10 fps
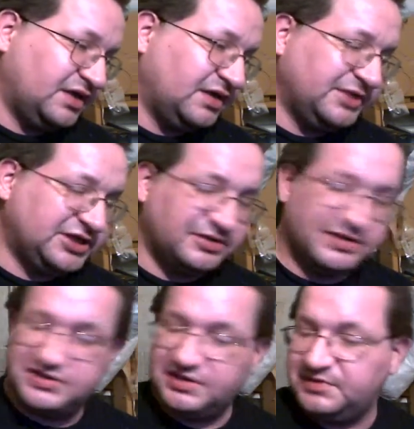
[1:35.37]
let me share
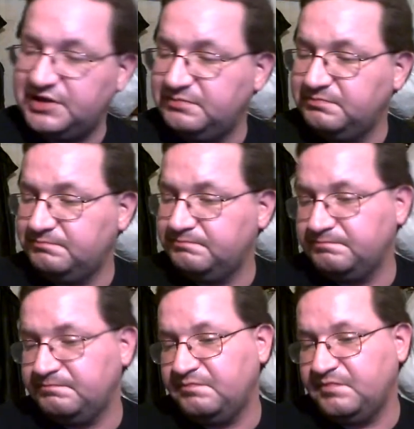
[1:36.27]
you something
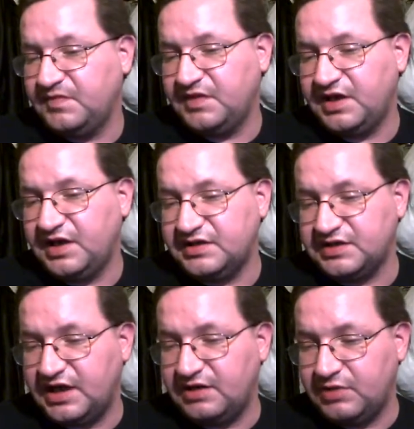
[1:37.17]
that
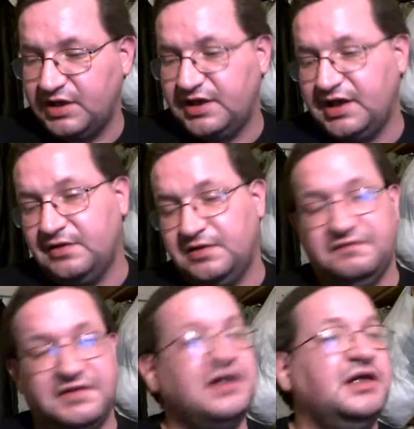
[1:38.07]
I read out
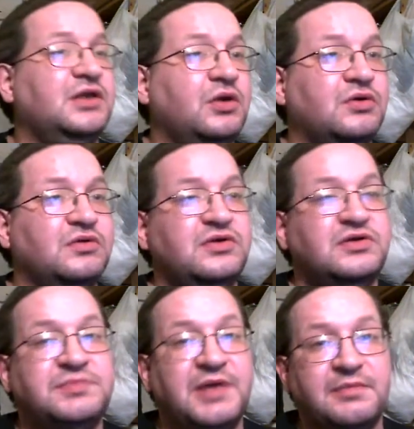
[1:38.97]
of the local
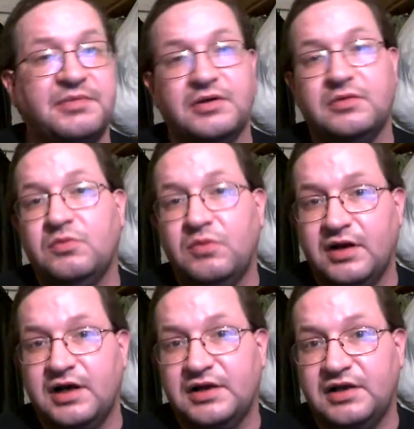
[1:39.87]
newspaper
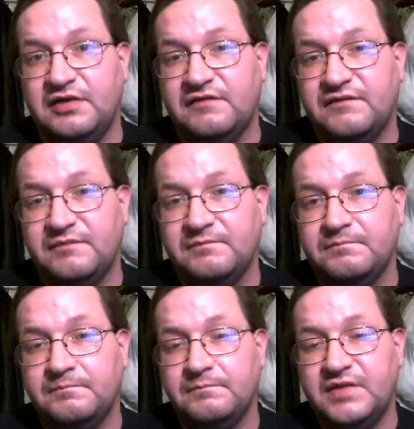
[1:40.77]
where I live.
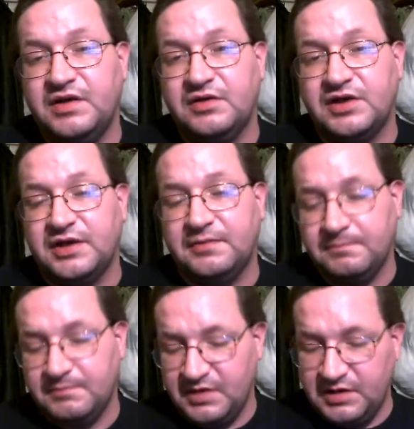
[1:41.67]
Okay?
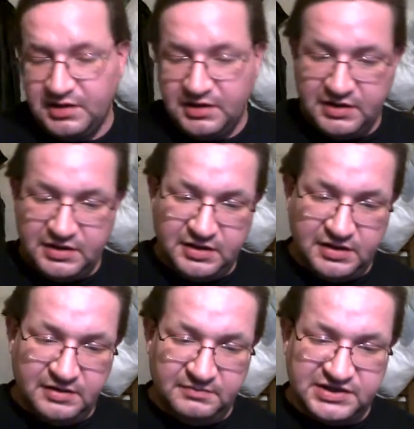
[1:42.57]

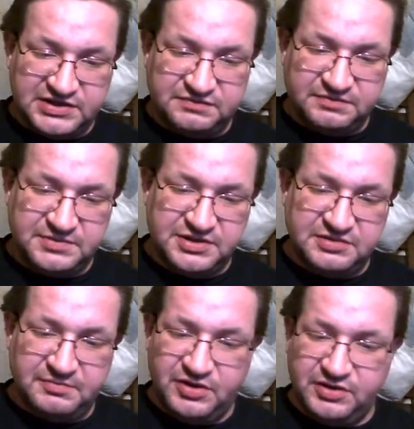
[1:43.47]
This is from the
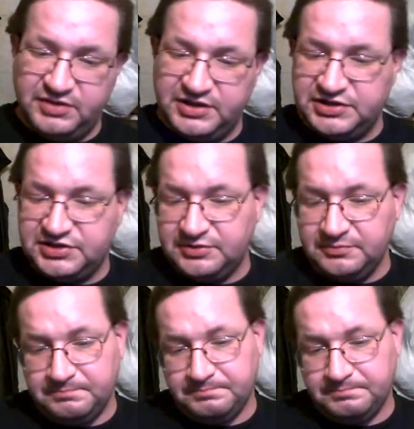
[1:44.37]
Des Moines Register,